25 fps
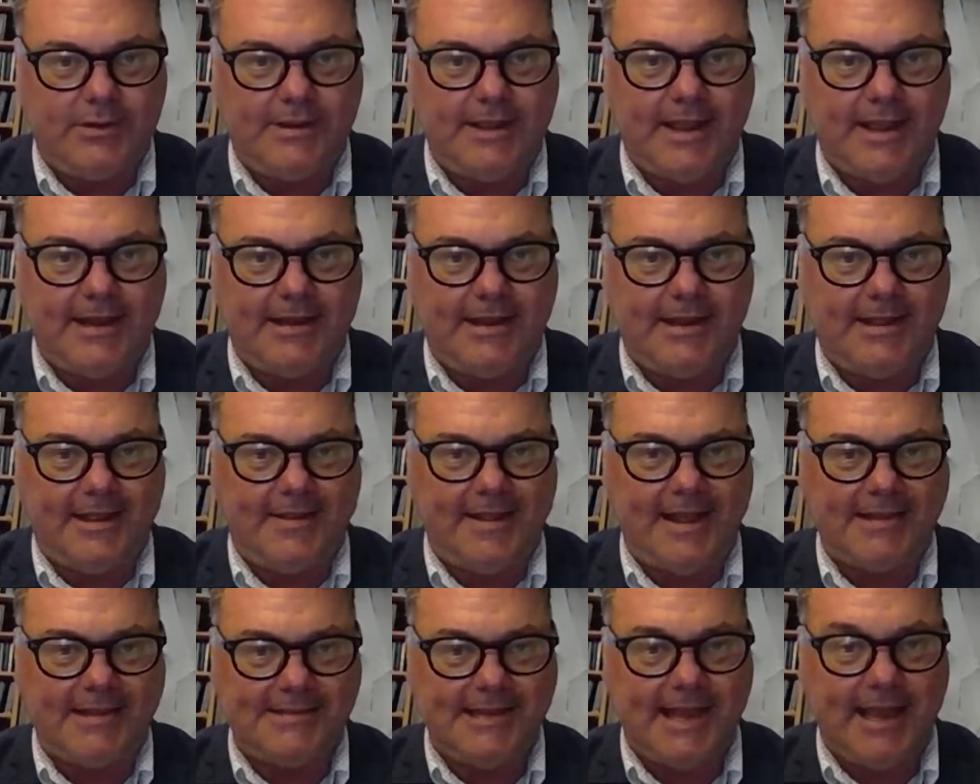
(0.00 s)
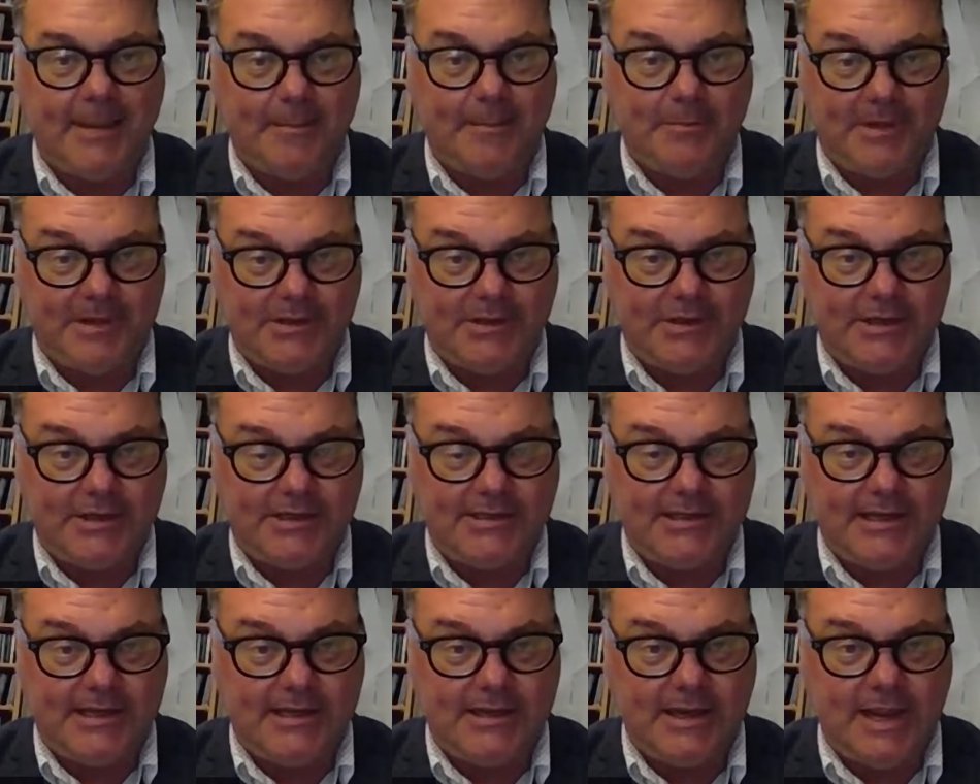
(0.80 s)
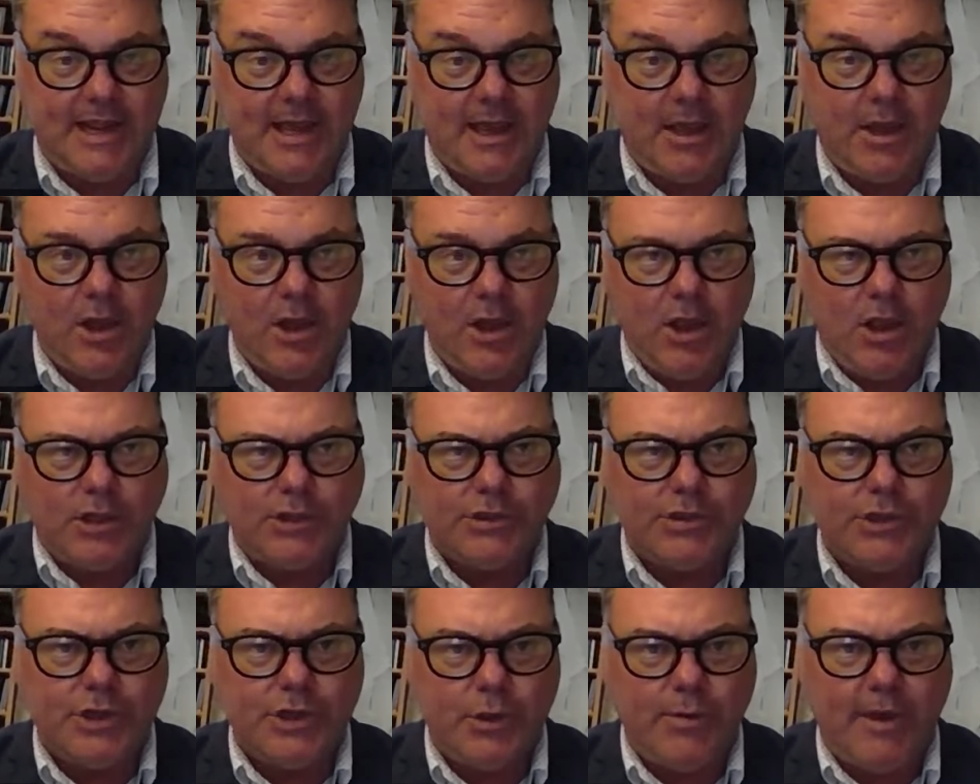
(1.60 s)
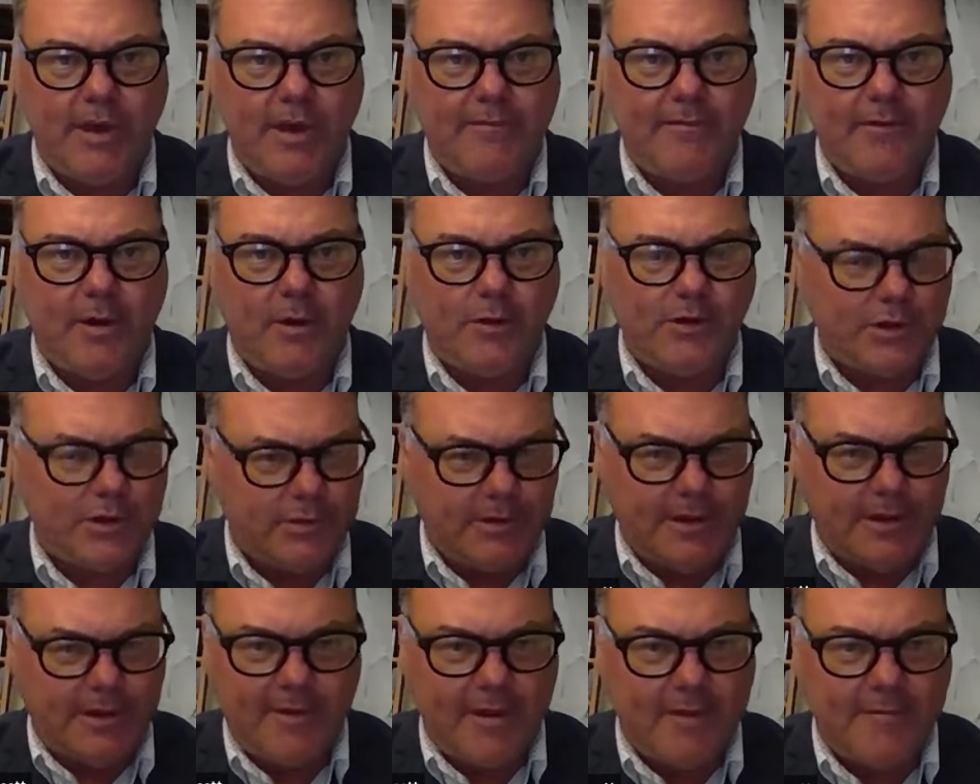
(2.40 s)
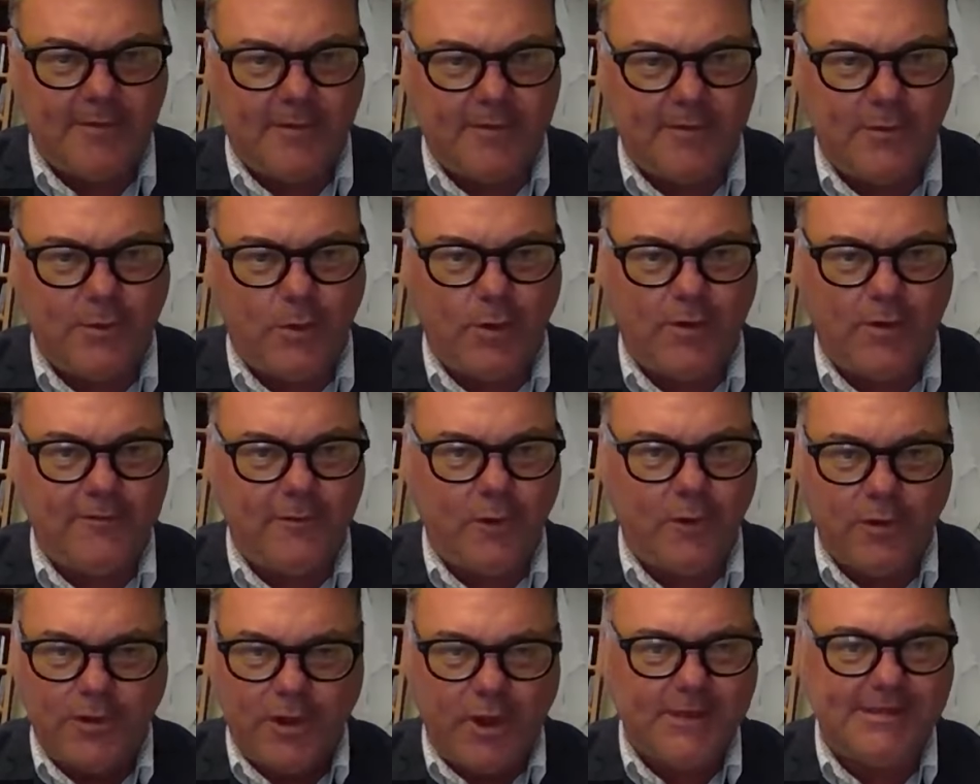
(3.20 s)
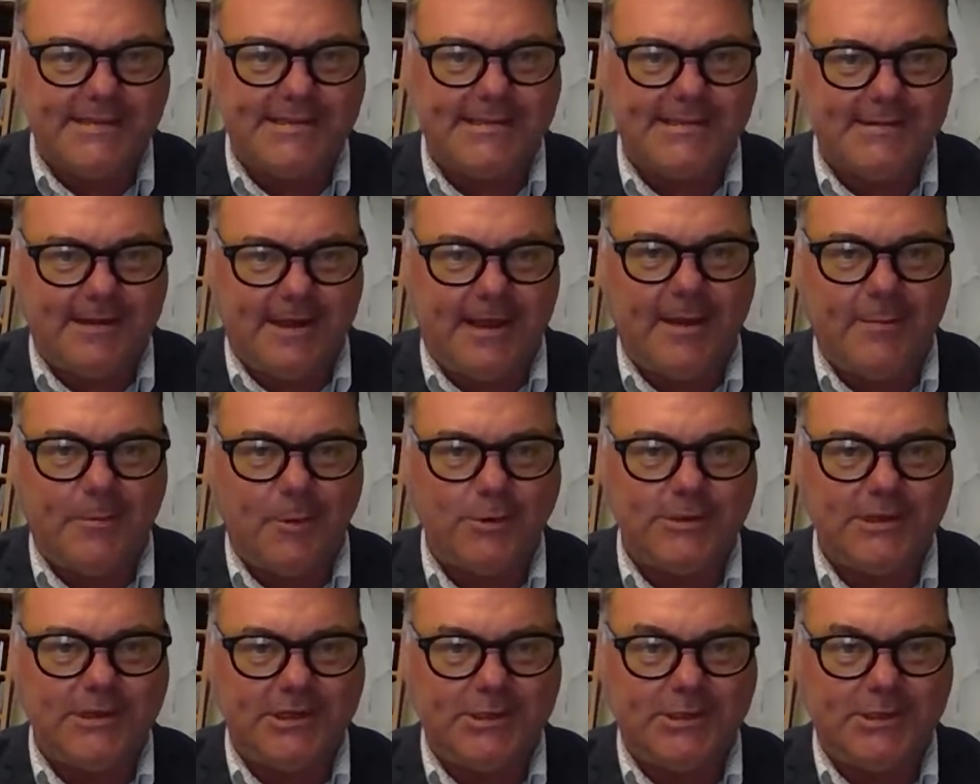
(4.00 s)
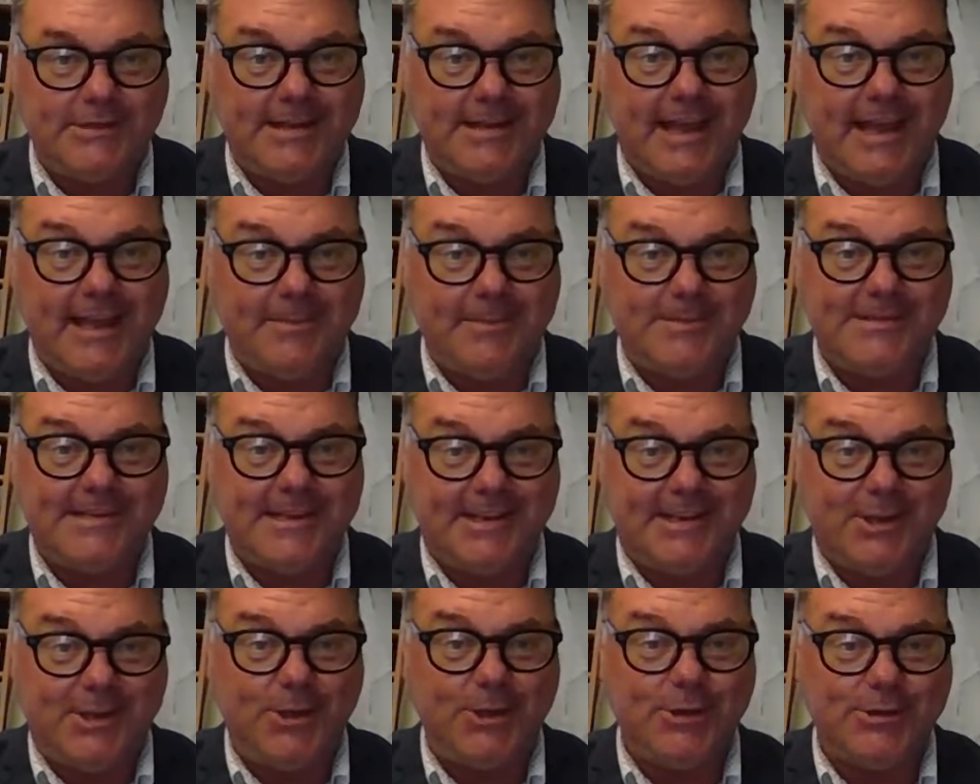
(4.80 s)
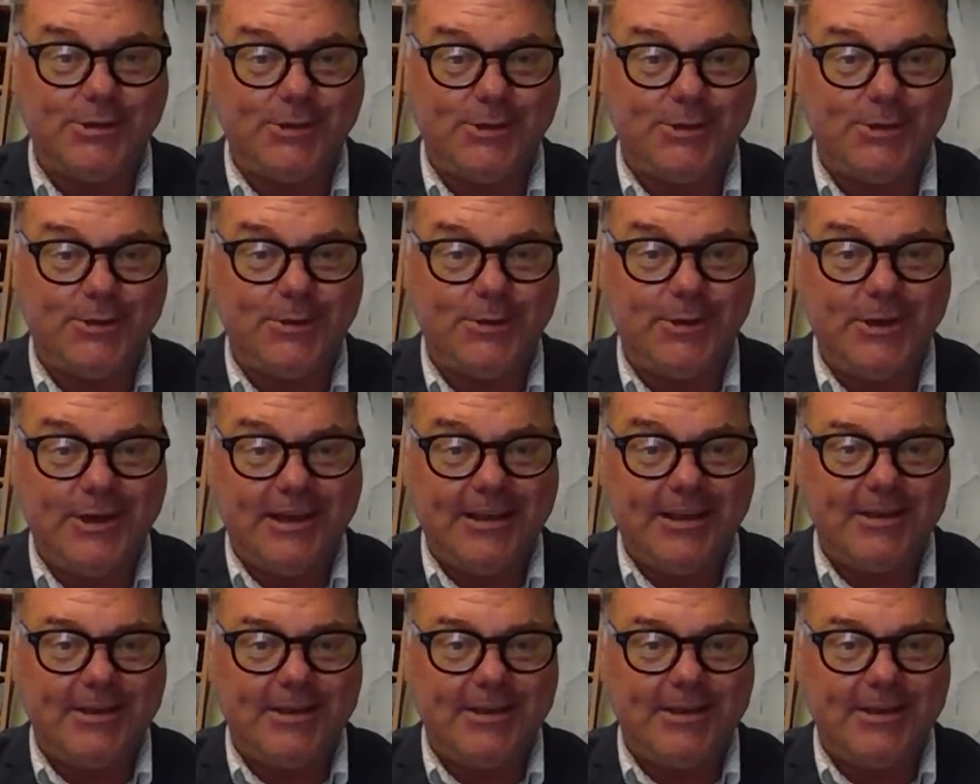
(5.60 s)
That yeah. uh, that tape that she did. Now, do you ever do, have you ever thought of all those um, audition tapes that you do?